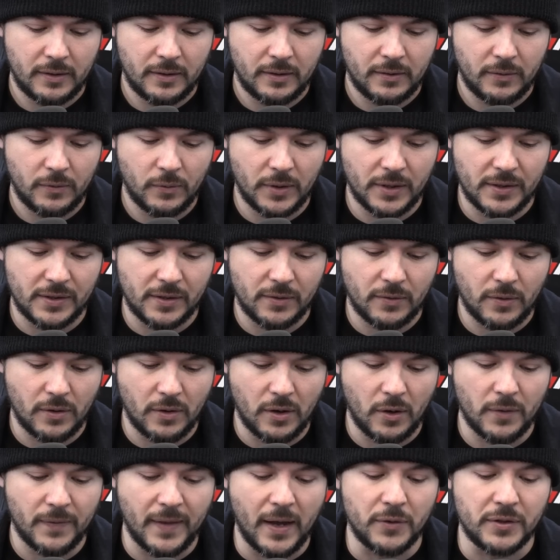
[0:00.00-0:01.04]
What is it? Oh,
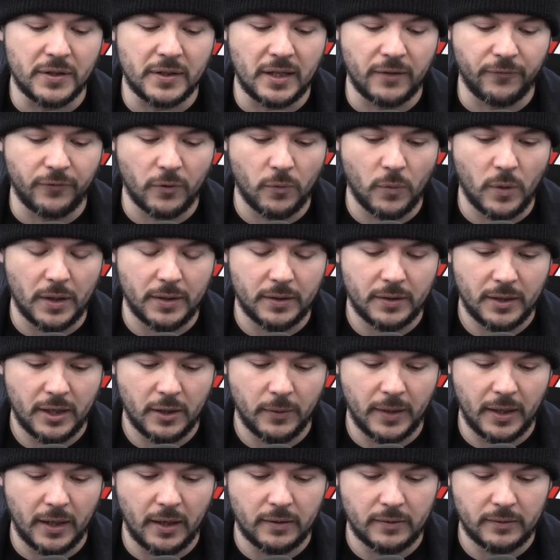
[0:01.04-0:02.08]
oh that was a different one. Here we
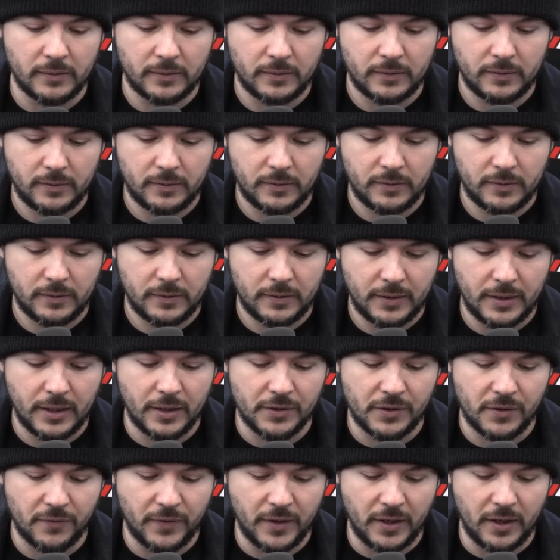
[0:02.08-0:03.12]
go. Here's
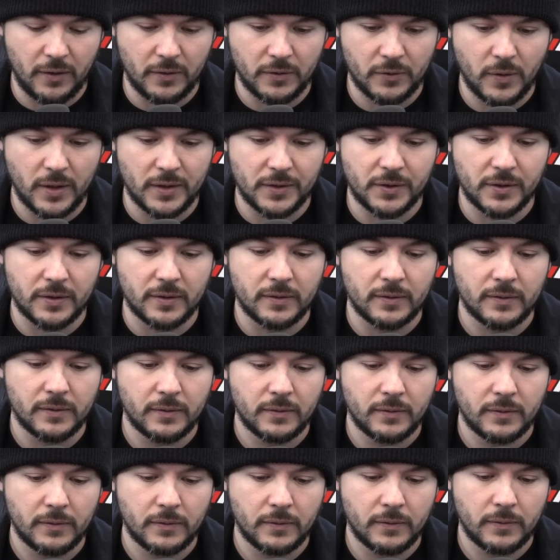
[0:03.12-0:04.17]
the video in question.
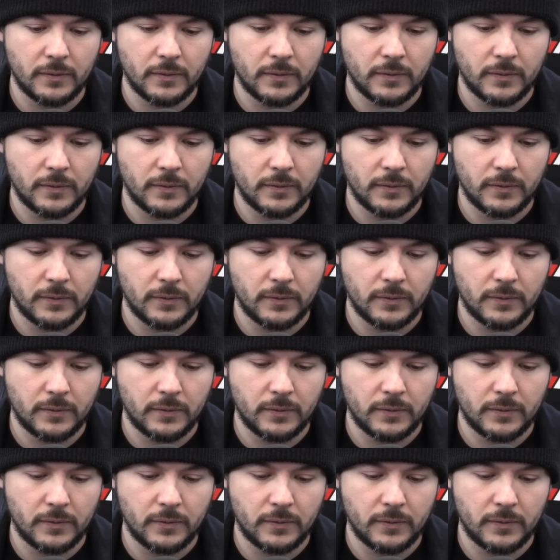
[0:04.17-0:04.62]
So